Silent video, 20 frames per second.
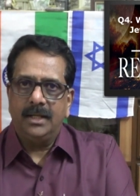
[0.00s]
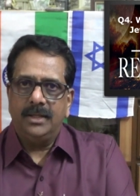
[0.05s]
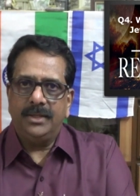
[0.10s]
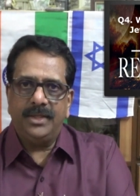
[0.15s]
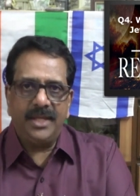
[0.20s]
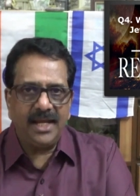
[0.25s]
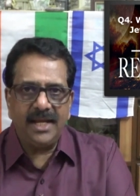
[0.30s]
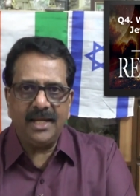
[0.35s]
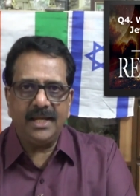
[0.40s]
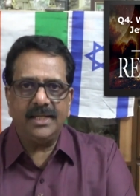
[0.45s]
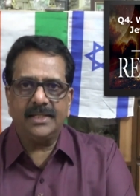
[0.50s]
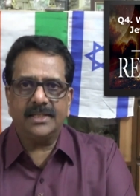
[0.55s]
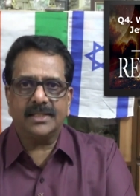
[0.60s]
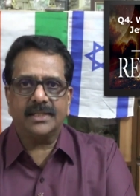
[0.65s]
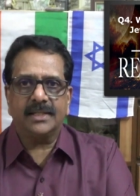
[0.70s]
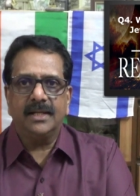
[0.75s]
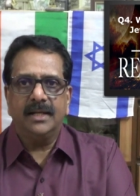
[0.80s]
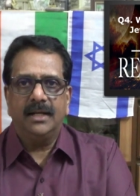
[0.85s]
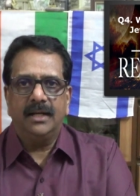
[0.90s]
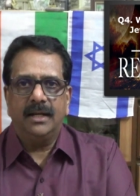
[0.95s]

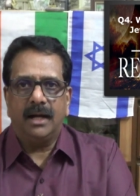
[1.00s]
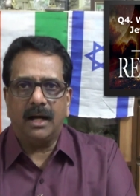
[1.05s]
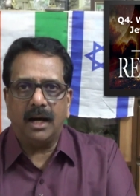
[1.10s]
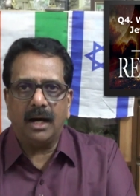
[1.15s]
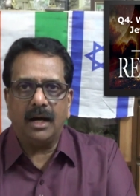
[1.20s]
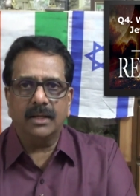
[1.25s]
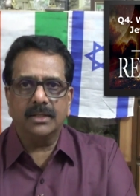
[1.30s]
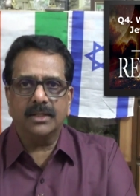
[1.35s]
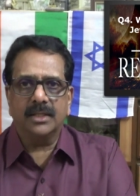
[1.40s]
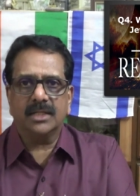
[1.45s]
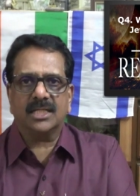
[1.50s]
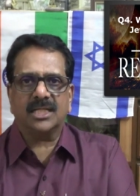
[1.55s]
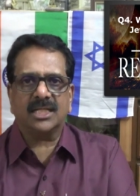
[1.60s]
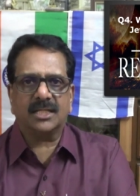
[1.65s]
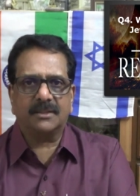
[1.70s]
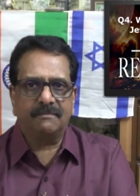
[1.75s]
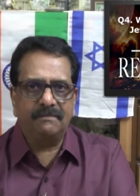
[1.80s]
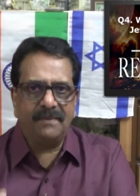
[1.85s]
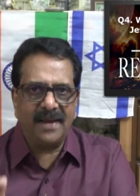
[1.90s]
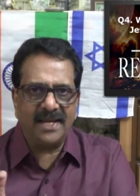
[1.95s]
These are the
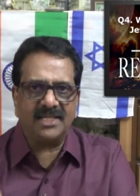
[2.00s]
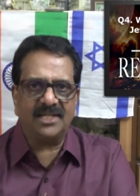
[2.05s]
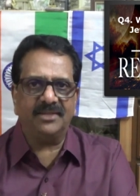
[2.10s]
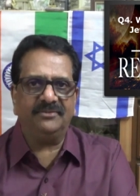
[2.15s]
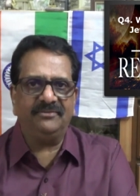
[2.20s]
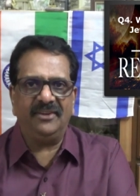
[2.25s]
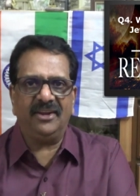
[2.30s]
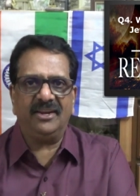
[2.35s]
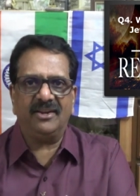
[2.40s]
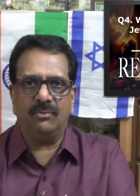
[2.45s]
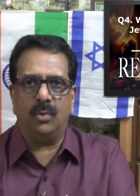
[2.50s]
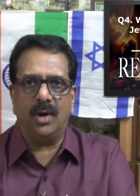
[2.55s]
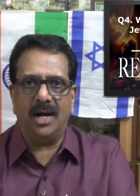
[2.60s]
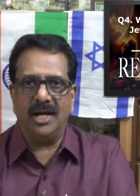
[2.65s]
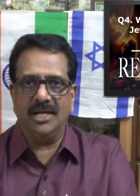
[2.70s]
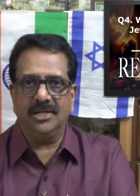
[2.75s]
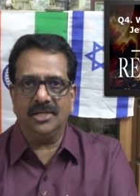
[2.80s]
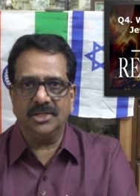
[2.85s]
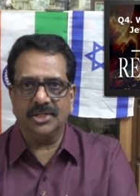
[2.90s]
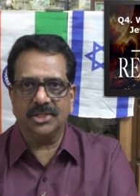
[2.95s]
specific
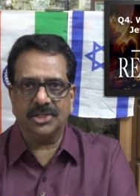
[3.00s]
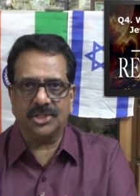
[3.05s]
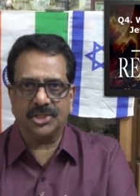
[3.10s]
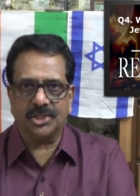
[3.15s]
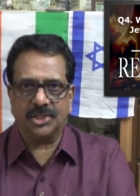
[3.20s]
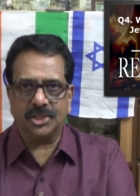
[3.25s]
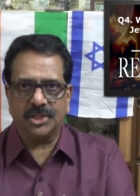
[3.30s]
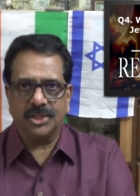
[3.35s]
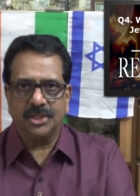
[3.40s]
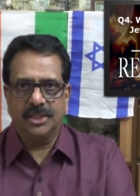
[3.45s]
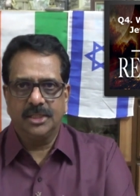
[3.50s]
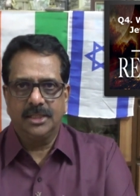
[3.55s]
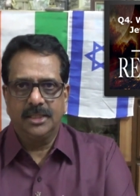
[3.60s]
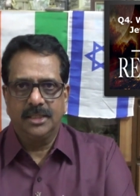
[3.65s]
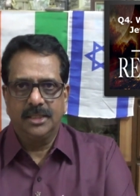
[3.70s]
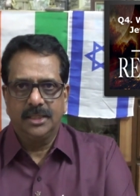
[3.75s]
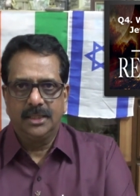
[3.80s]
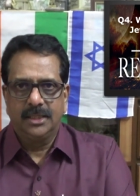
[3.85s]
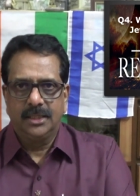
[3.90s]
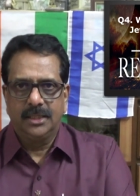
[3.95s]
ones
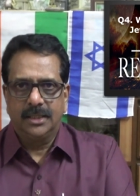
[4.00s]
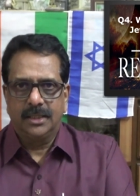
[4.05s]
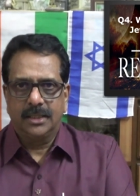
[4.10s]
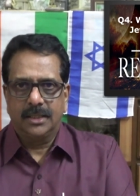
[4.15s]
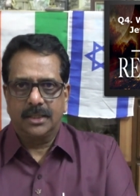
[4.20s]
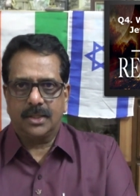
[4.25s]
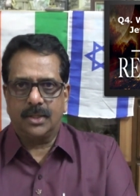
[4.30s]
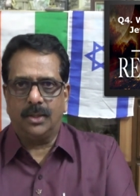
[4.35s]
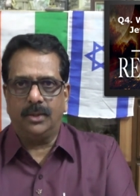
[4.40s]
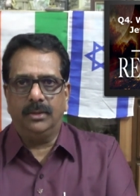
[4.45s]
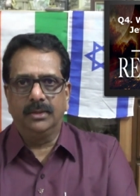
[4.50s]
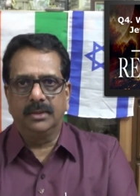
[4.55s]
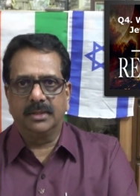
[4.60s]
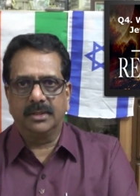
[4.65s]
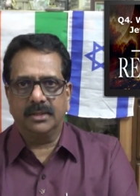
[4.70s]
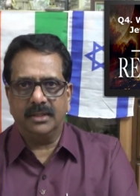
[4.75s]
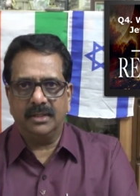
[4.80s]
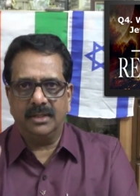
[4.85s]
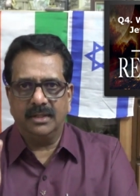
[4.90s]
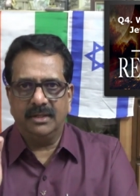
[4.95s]
called
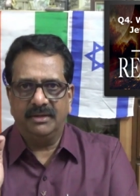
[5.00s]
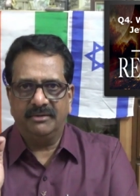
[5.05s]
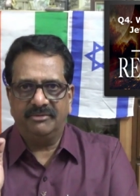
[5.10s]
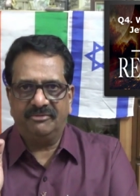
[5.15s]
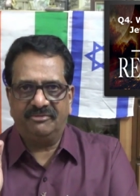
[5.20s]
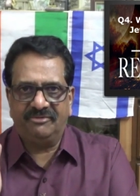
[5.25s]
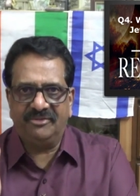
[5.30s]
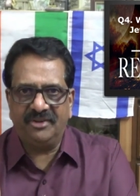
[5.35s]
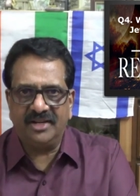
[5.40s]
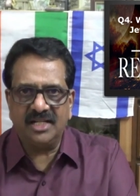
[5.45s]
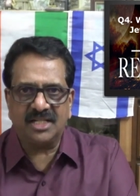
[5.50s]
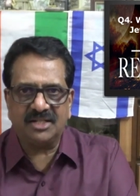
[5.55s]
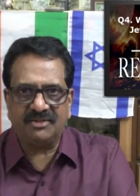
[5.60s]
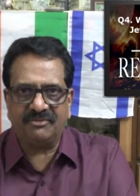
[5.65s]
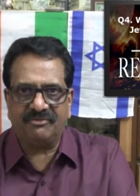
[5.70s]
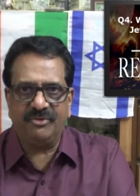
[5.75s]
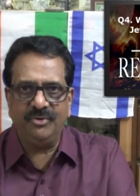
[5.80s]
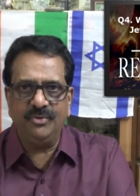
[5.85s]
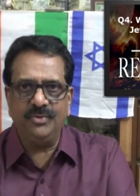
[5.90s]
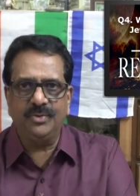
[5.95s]
the first
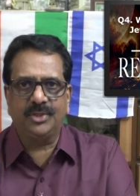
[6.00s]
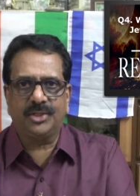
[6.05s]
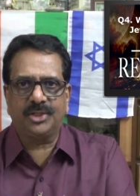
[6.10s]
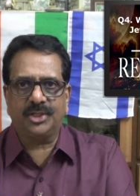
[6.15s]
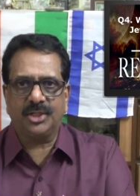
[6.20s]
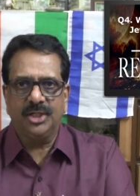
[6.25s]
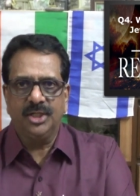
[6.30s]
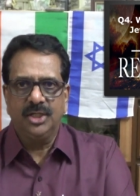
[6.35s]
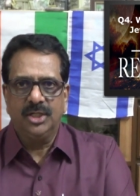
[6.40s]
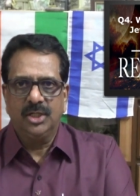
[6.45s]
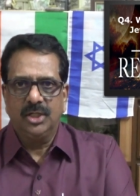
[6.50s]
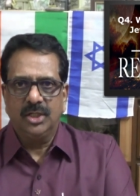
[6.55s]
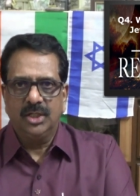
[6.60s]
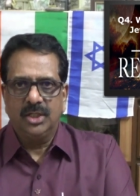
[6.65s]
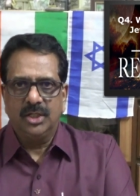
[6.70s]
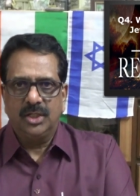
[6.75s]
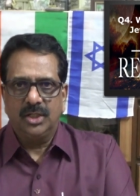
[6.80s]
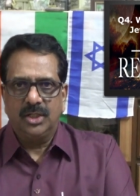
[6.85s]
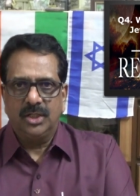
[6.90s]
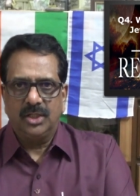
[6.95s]
fruits
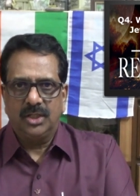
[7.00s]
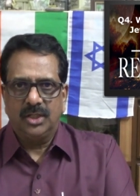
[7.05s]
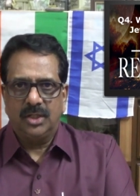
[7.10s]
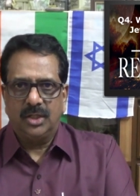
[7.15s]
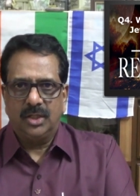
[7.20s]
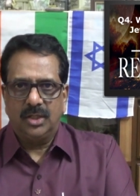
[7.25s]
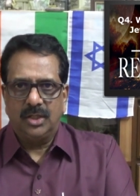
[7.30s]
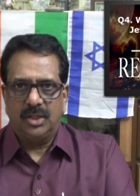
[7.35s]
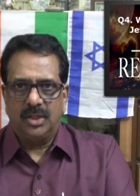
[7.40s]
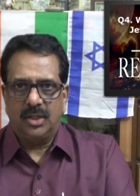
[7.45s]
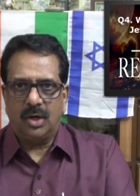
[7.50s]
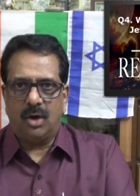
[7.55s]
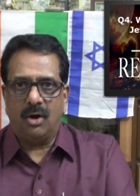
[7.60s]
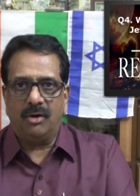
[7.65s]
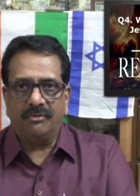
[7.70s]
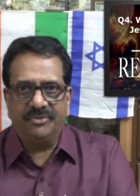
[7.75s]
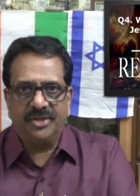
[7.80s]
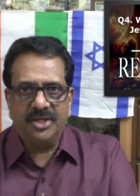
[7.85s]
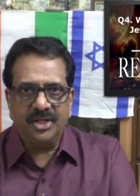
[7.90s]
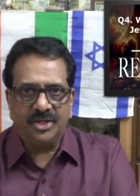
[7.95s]

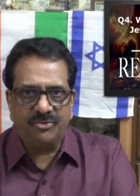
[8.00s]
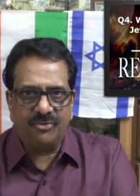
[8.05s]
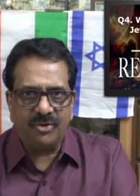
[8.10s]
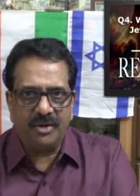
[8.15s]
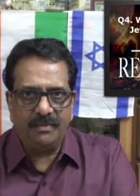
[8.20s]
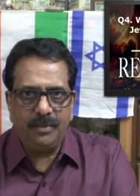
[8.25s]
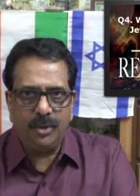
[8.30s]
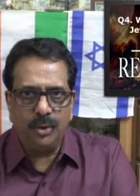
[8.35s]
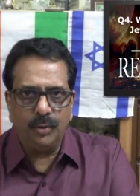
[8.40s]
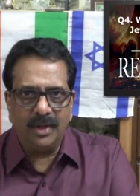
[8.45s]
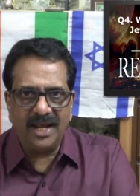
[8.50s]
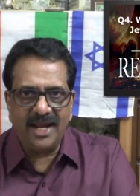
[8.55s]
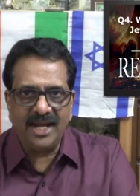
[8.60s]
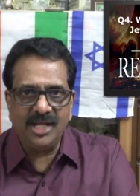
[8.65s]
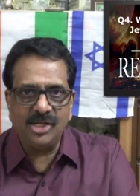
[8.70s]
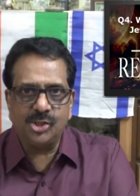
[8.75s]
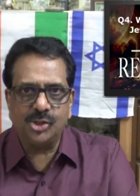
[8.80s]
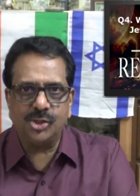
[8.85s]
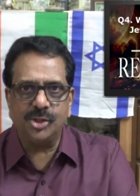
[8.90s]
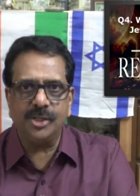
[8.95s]
of the
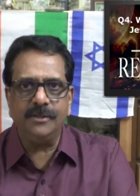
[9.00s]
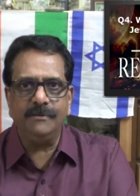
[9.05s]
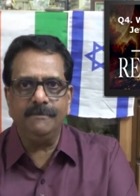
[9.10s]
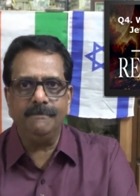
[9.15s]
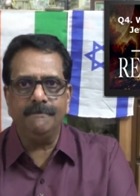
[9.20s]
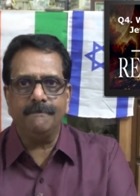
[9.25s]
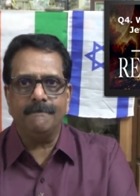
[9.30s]
tribulation.